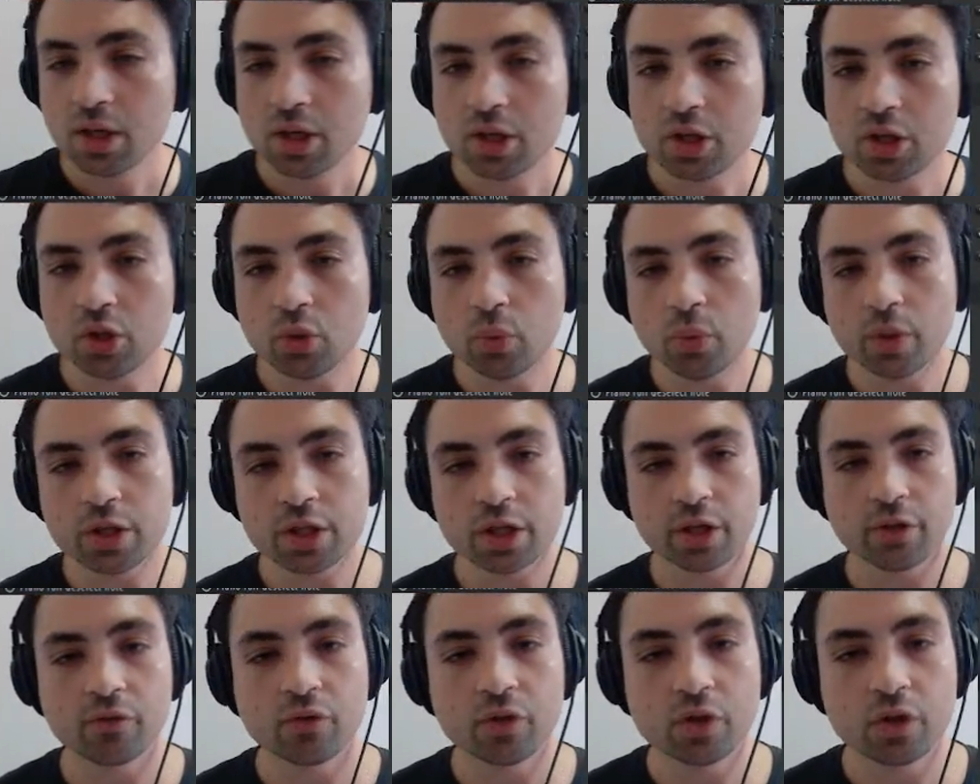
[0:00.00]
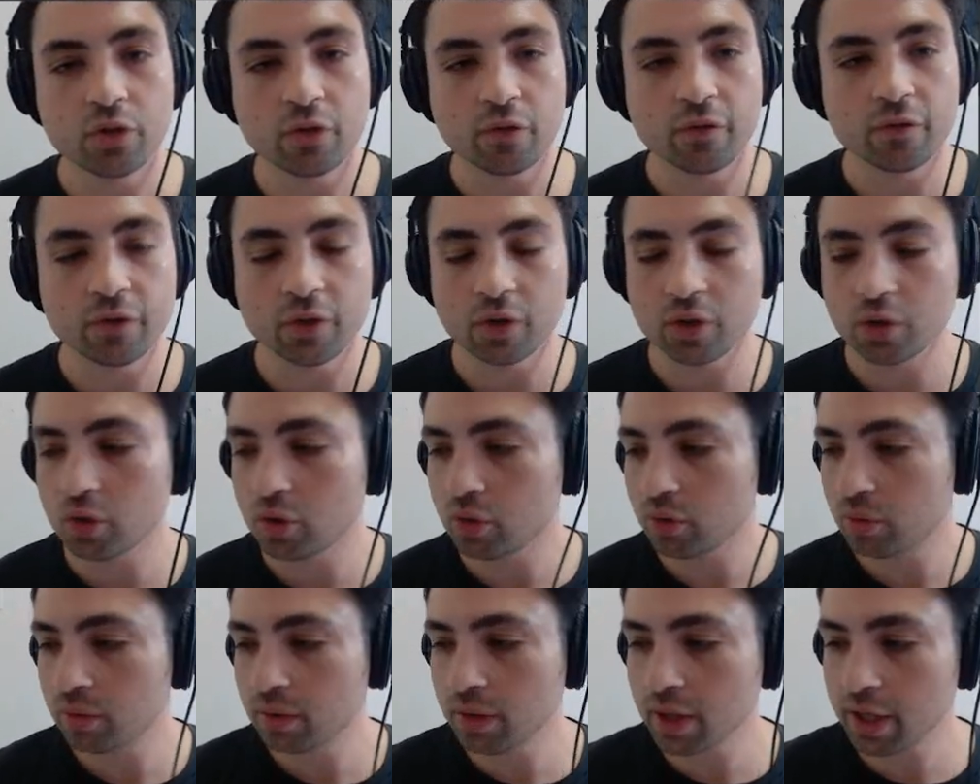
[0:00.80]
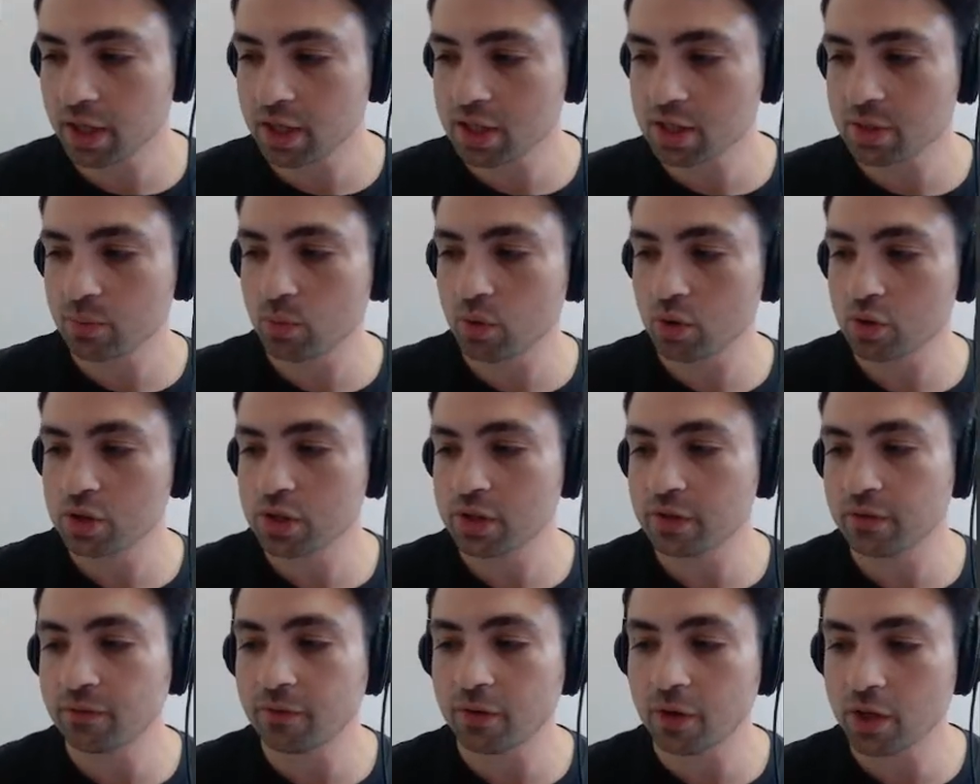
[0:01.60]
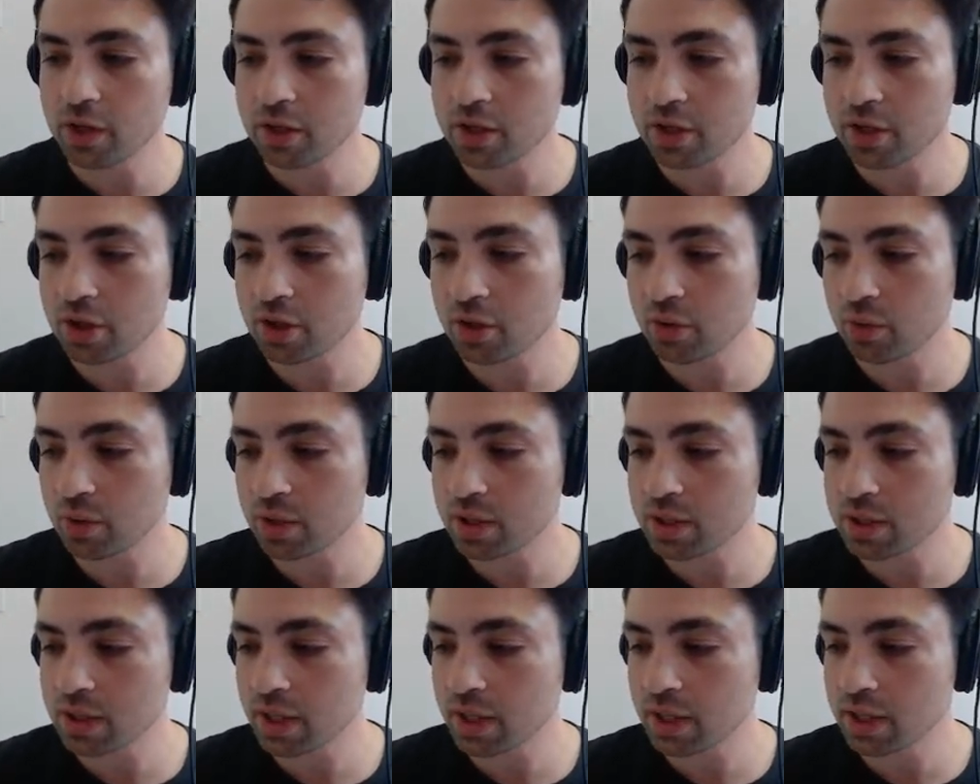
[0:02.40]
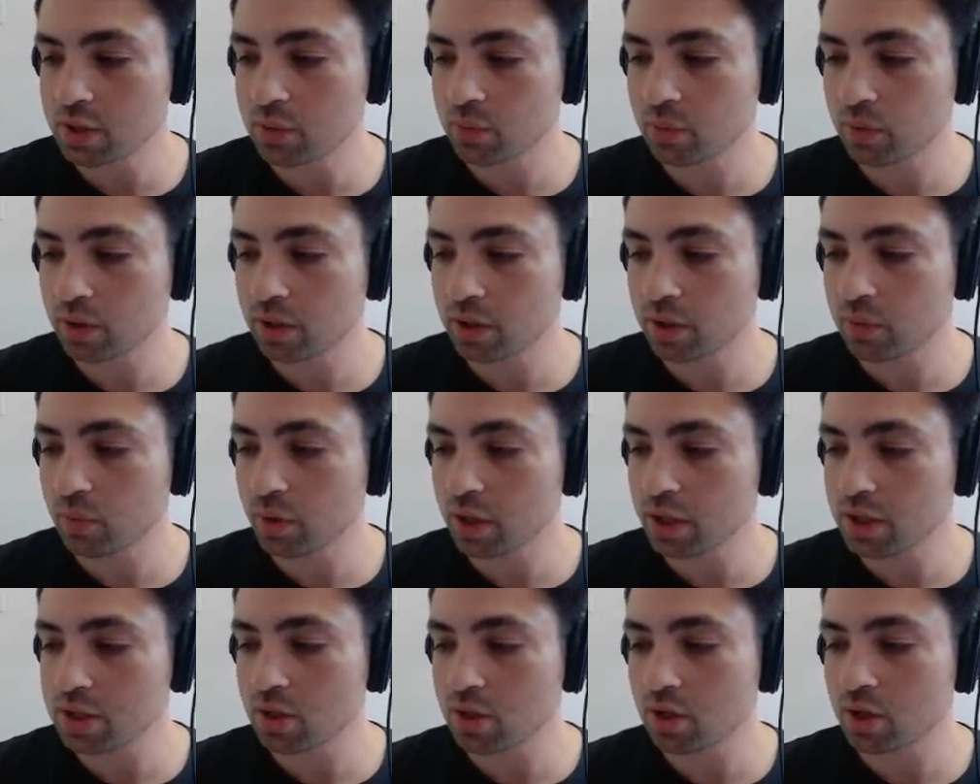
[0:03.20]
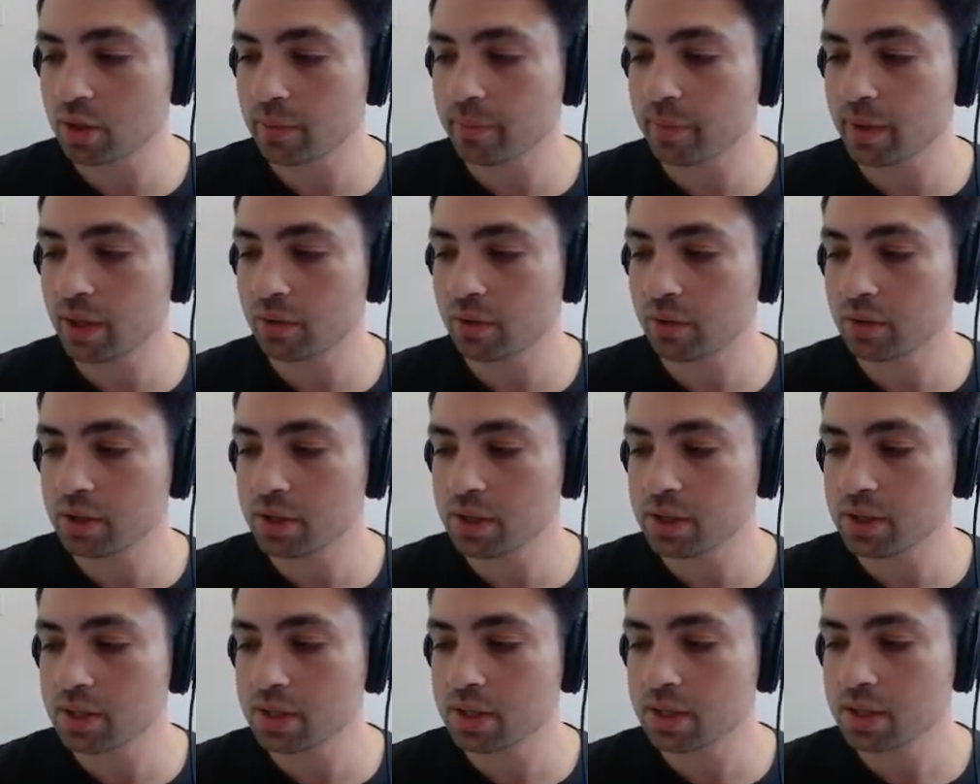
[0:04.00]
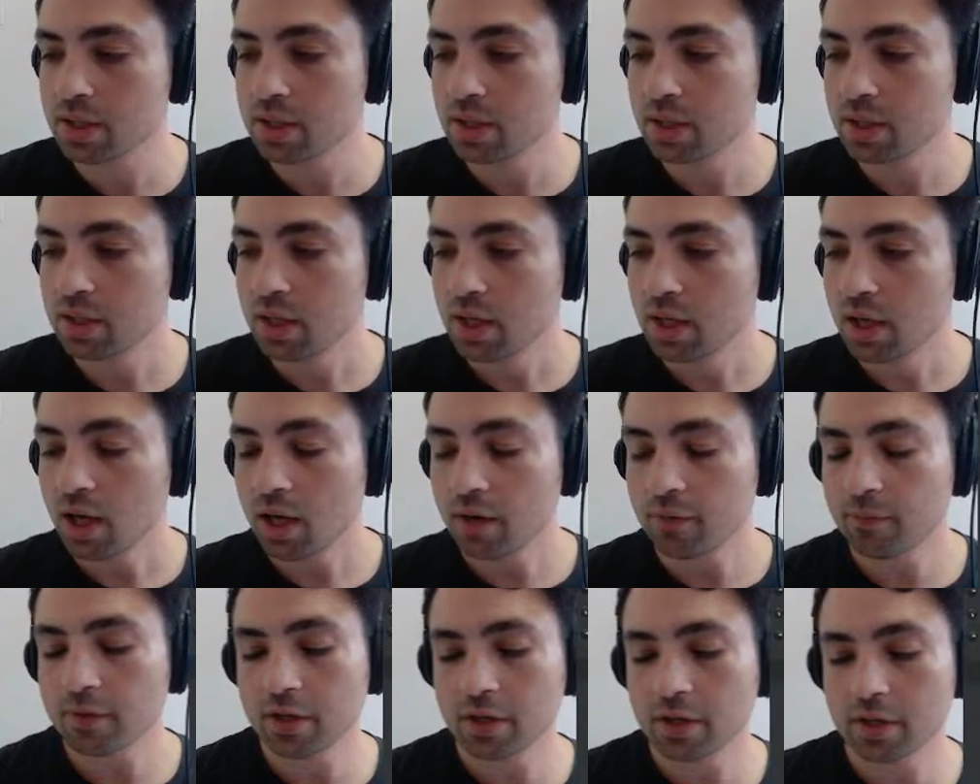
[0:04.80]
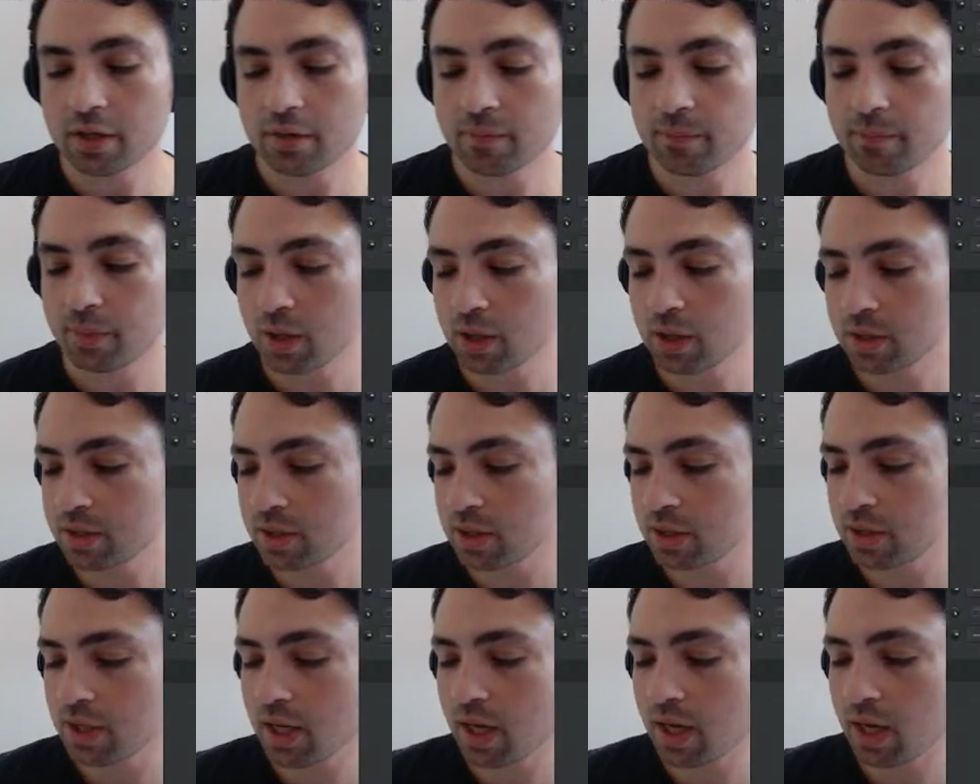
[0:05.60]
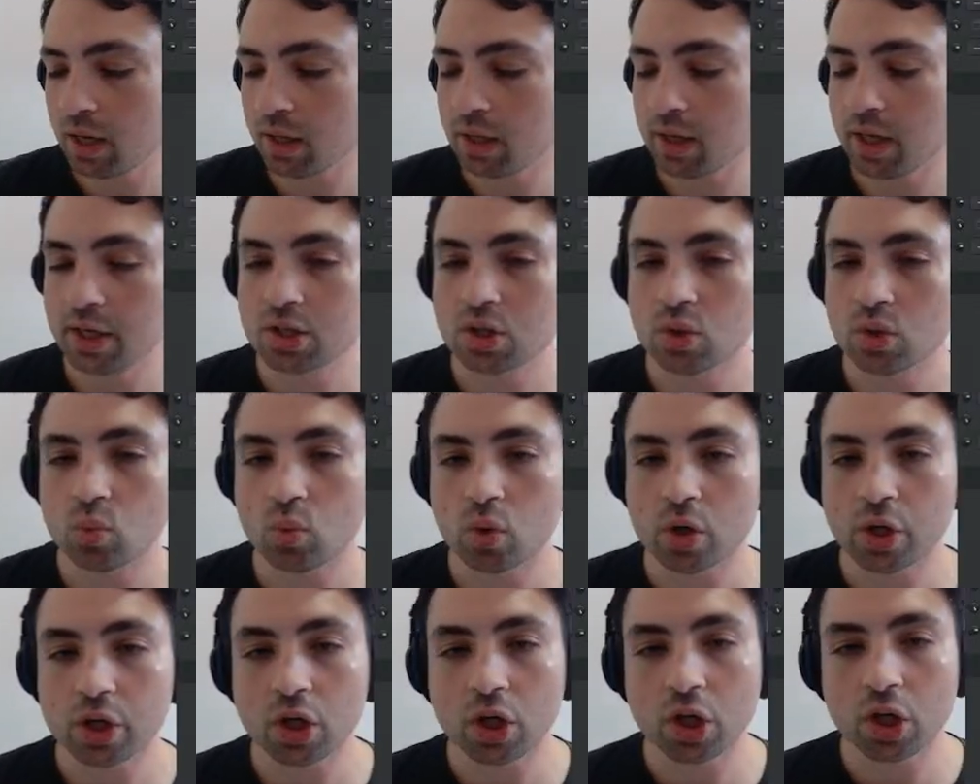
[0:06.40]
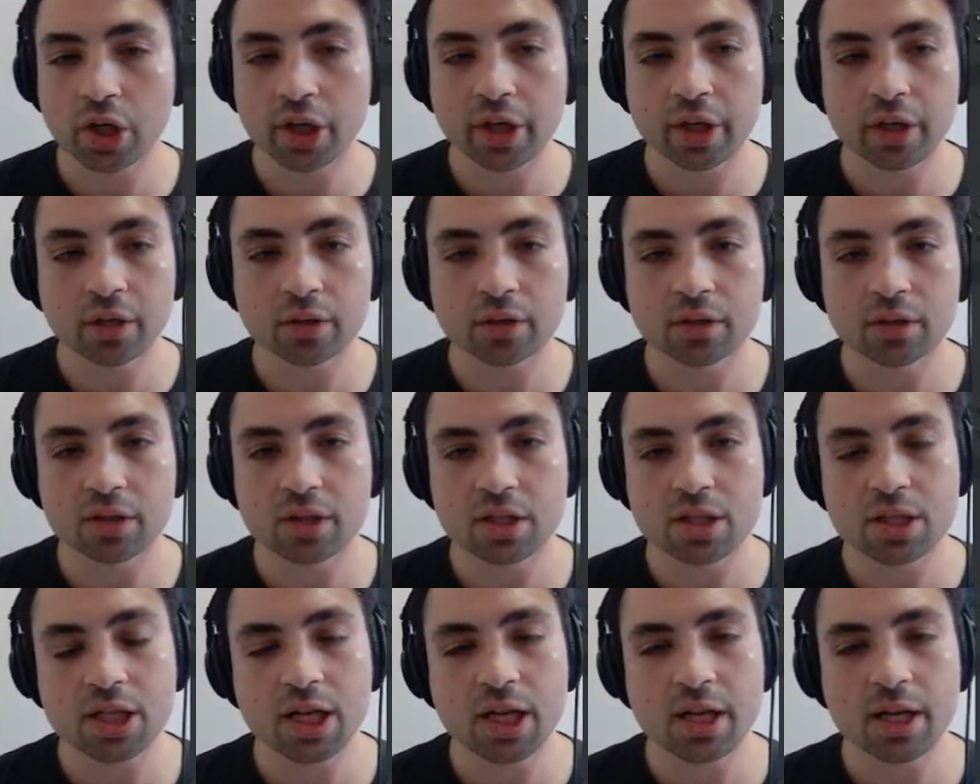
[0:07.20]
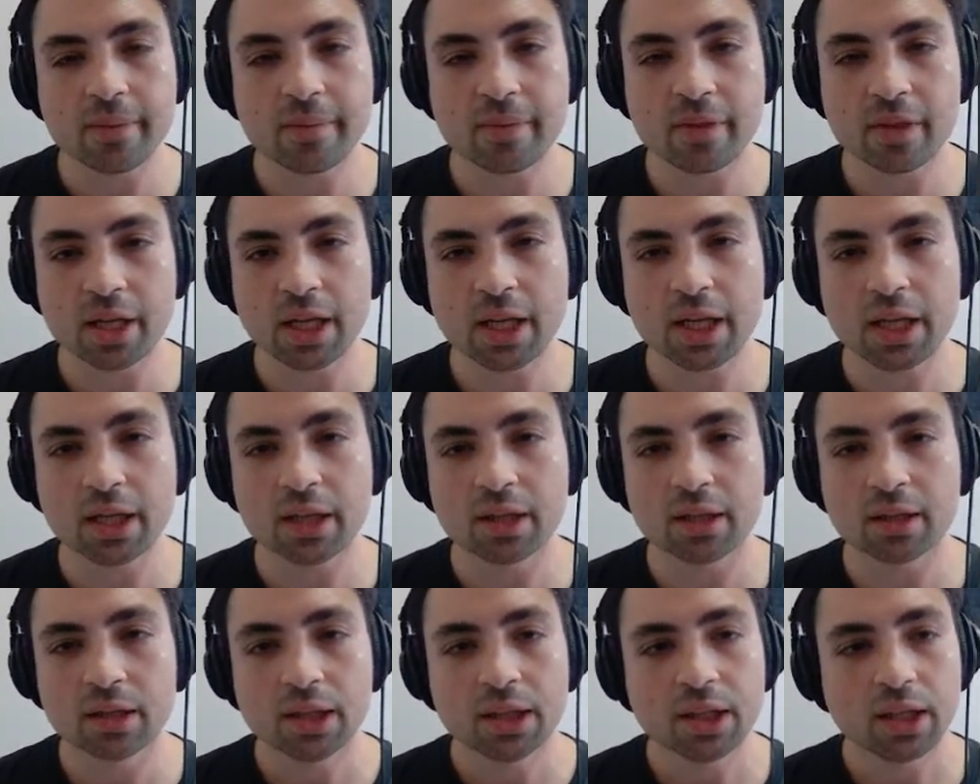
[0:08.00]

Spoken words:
like is most fun to you, because that's really what it's all about, is Personally, I like to work on the same thing.